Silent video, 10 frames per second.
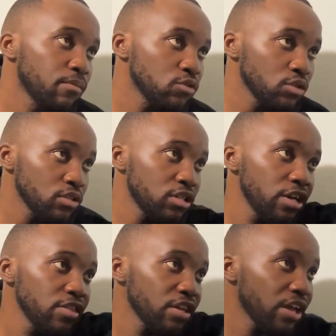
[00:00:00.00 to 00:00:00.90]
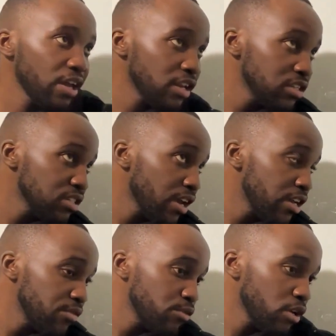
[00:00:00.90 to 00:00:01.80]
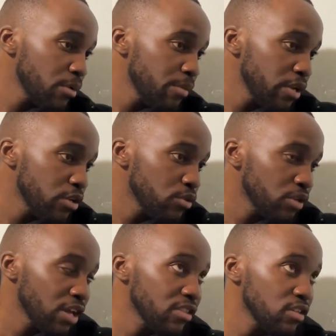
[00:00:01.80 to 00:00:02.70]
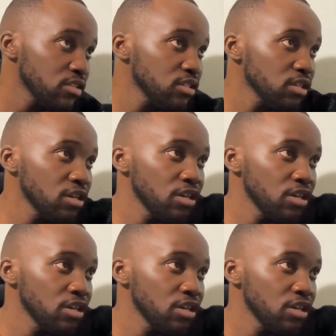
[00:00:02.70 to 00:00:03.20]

So taking the right hand side, if you want to make it look like this,